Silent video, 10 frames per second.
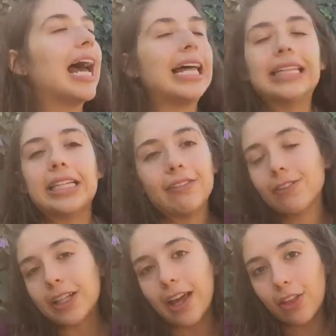and leave
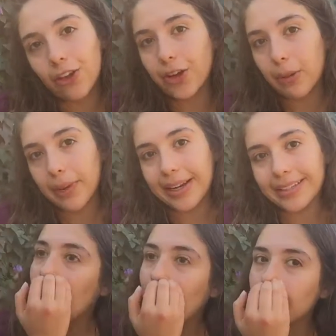for like 30
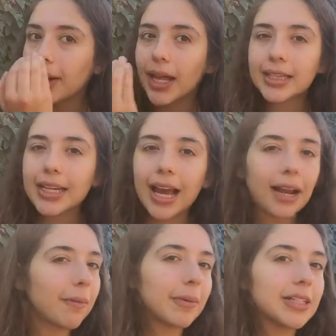minutes. I'm not the
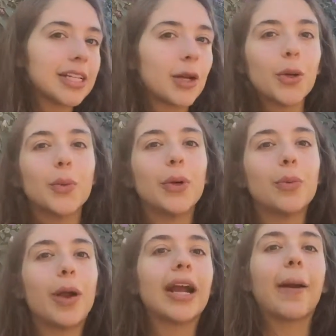kind of person who
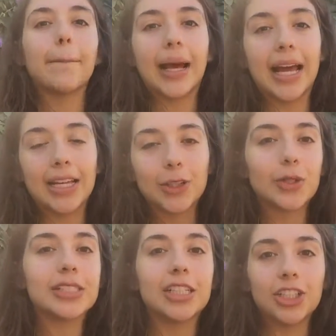would recommend
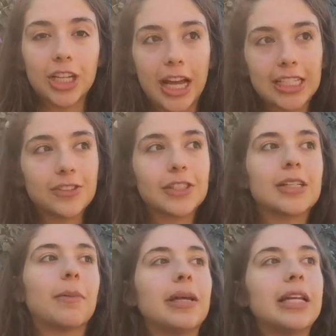or suggest for
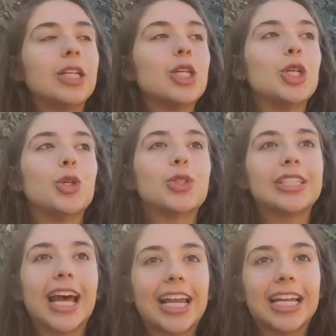somebody to
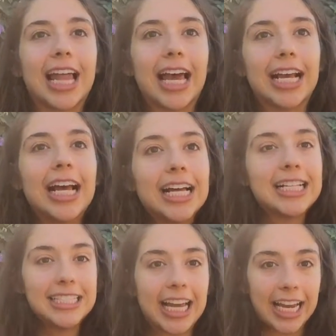study like
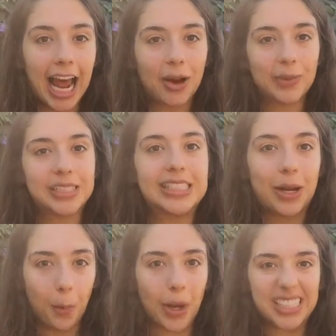10 hours
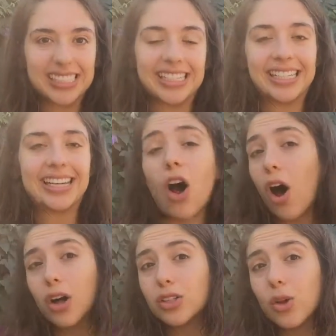in one sitting.
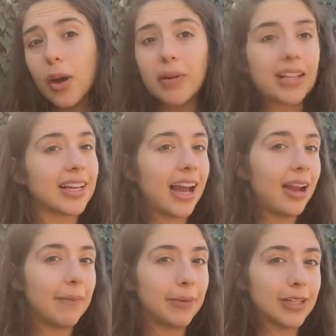Also, I'm not the
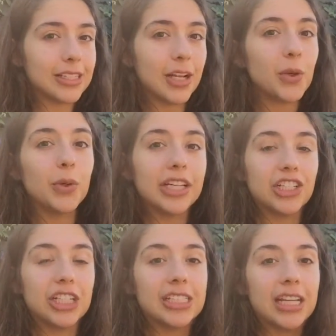kind of person who
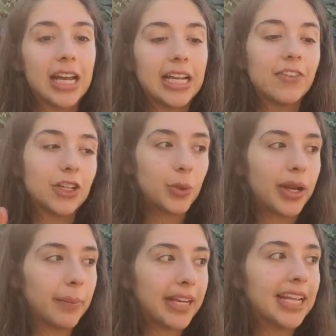can just study for
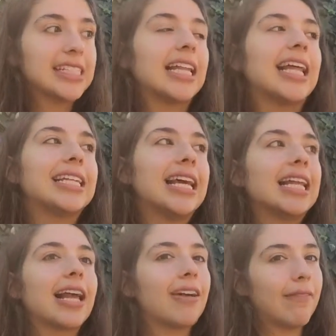20 minutes and then
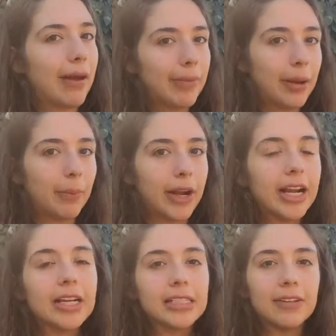take like a 5-minute
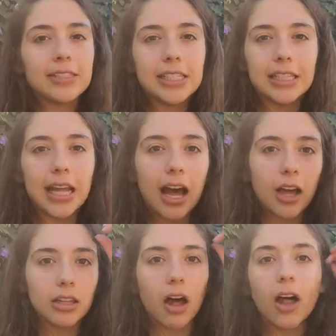break, because I've seen that
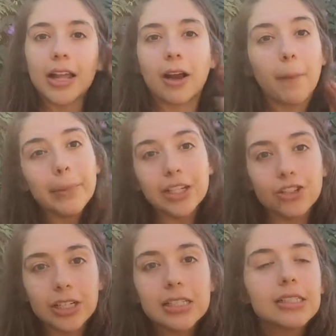a lot, like on
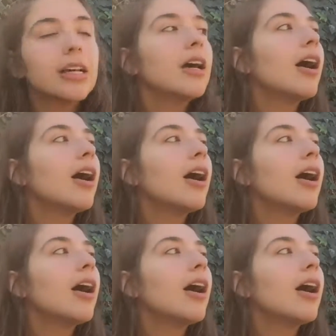Pinterest.